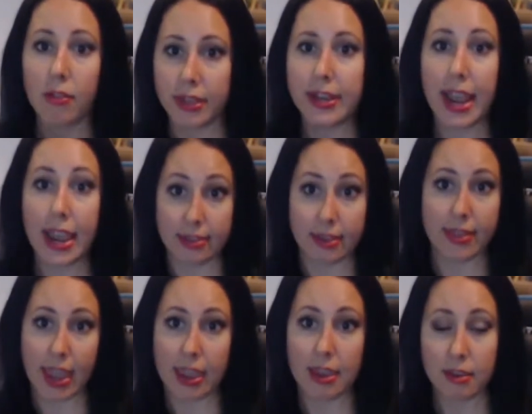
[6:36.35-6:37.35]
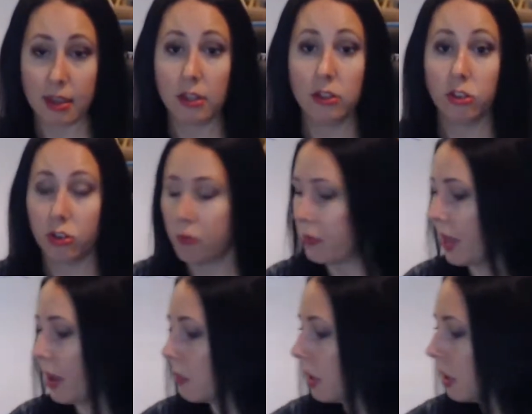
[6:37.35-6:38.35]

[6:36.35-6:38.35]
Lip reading: the day that they consume them.